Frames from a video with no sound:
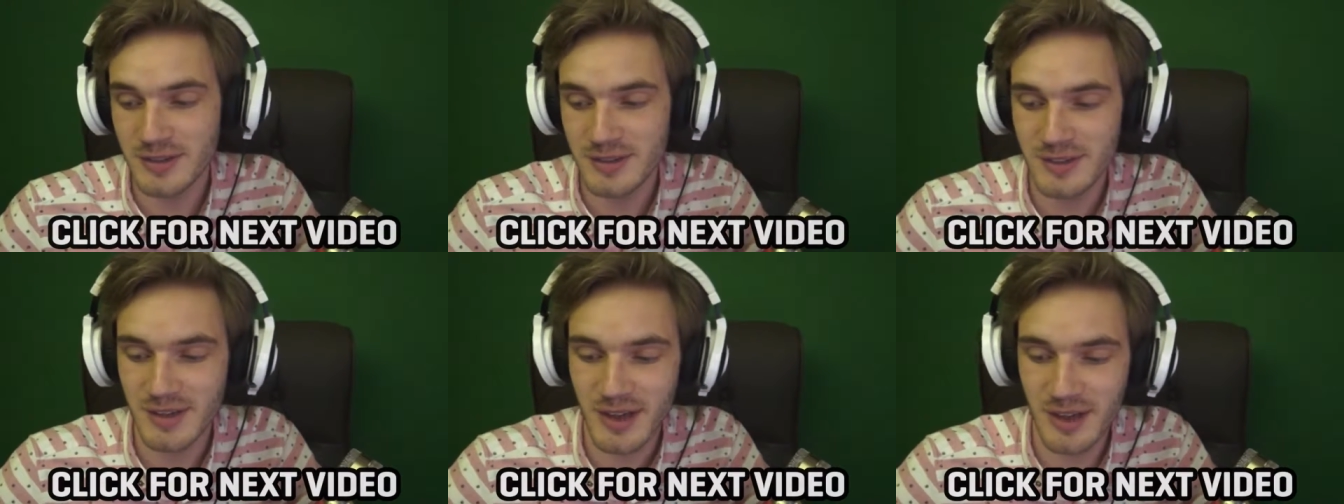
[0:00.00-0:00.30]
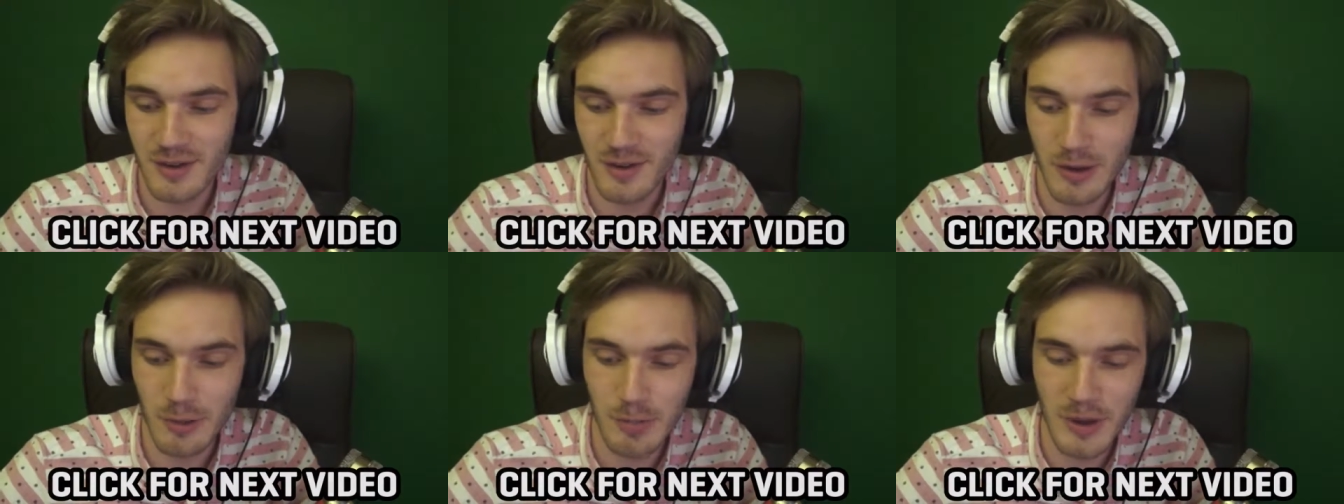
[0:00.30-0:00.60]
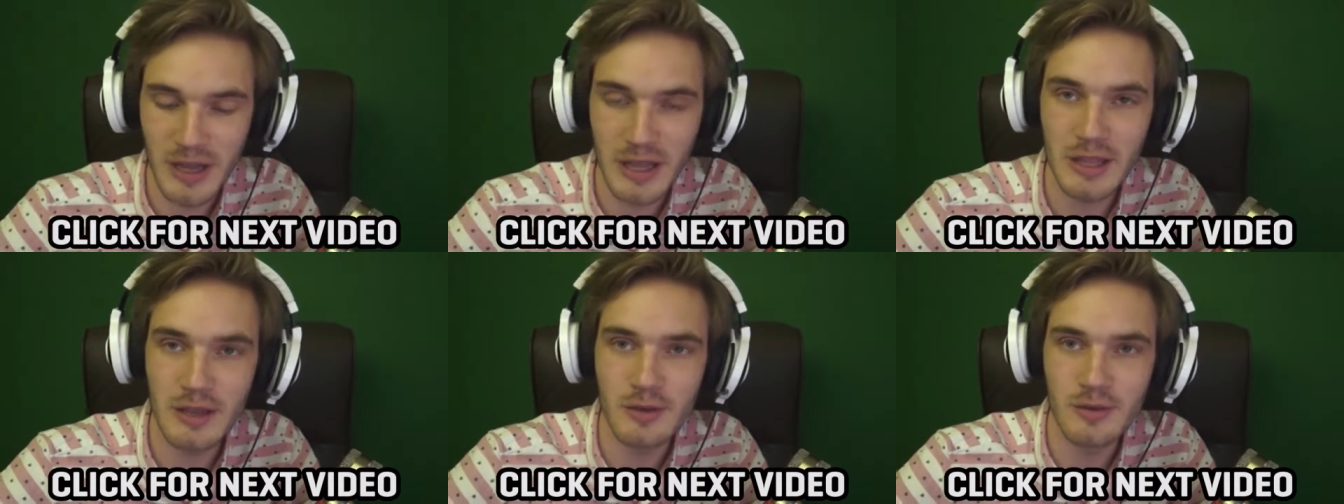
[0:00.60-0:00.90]
I don't know
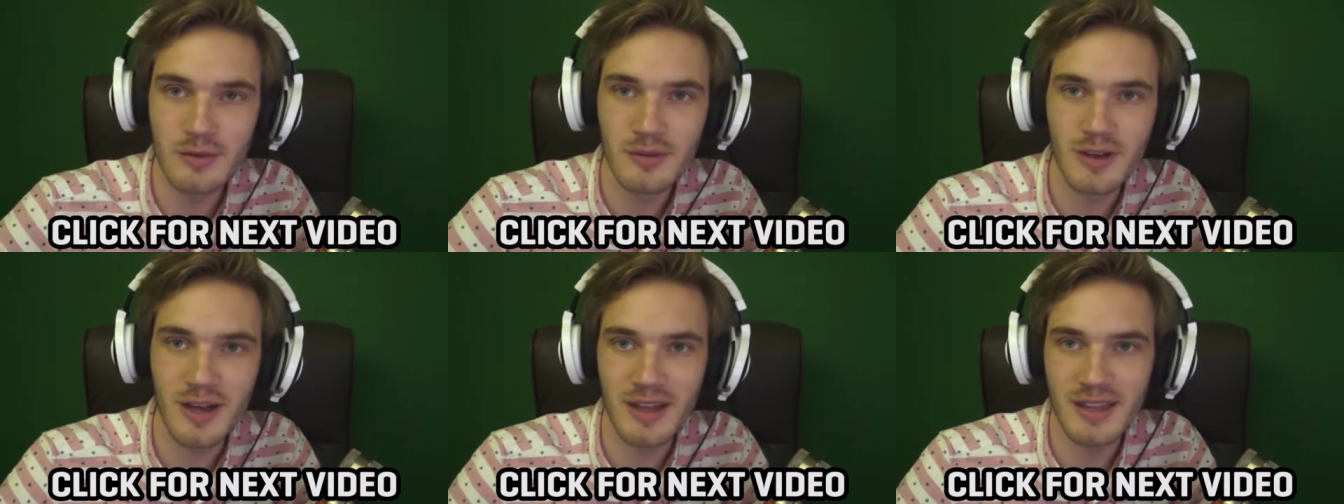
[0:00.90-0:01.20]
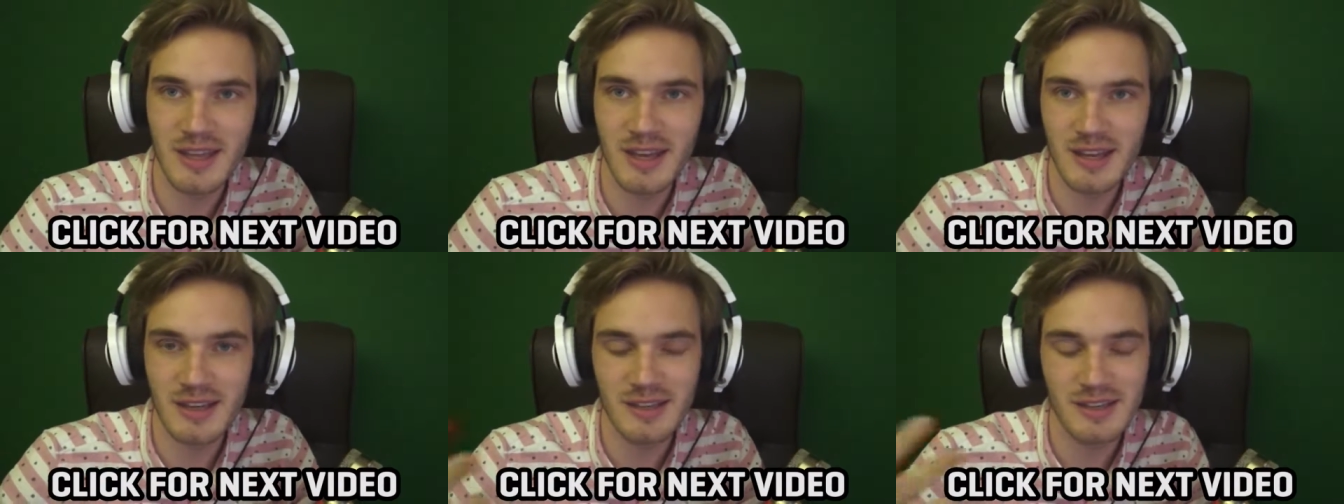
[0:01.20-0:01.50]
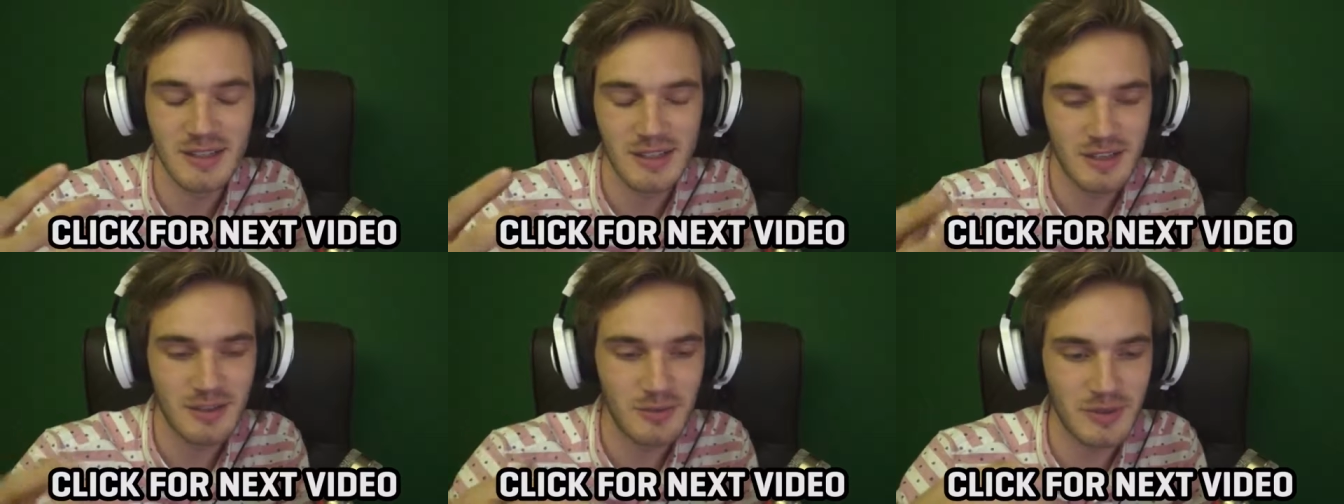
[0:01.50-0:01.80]
about you. I can't
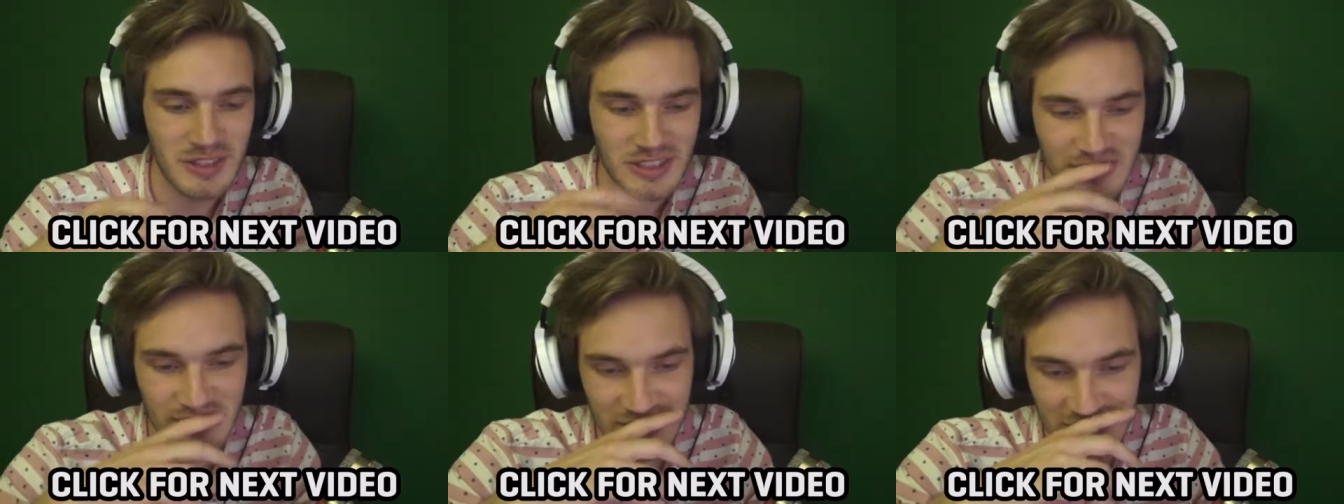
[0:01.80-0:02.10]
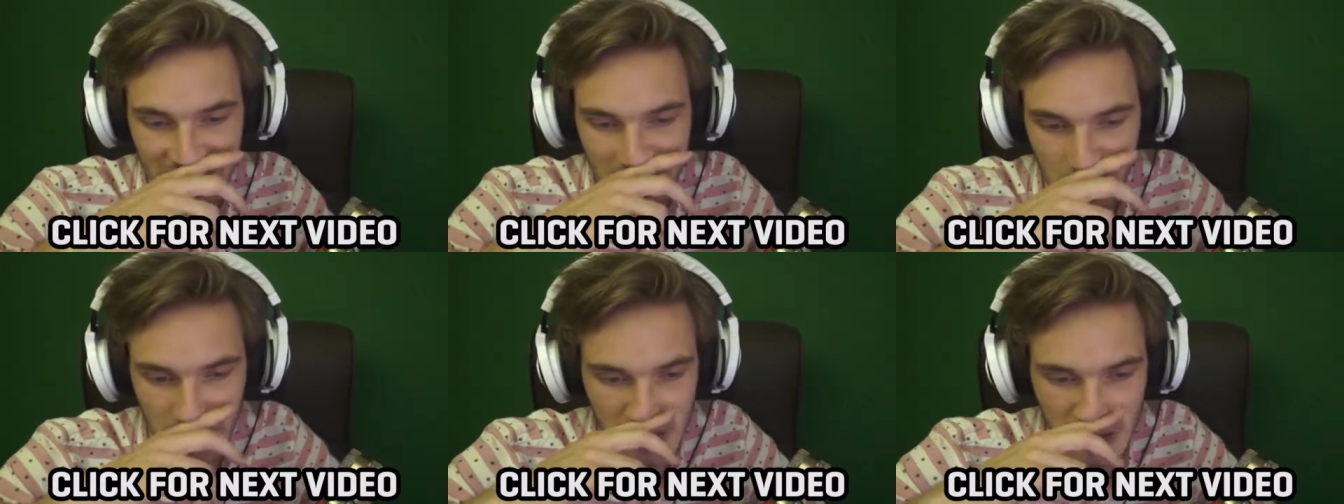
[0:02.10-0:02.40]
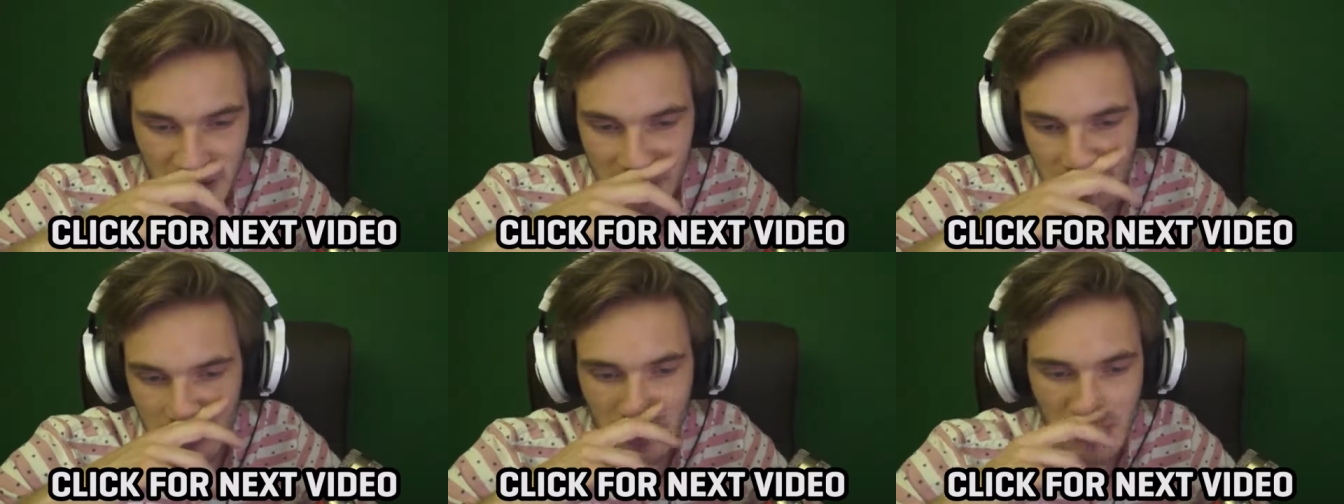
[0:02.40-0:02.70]
really see what you're
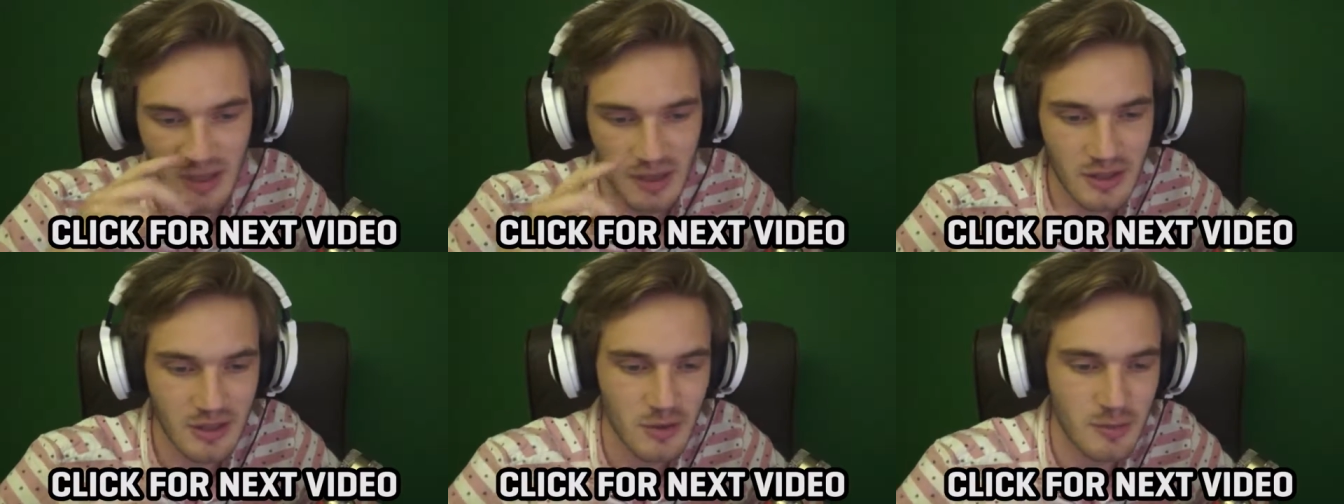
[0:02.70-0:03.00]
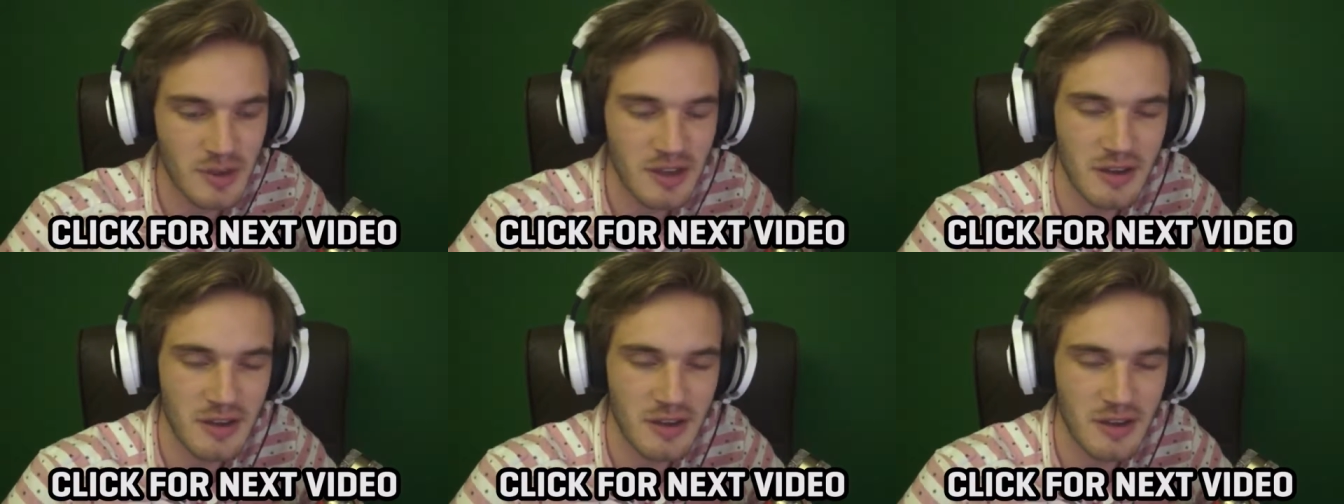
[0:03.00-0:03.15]
doing. You may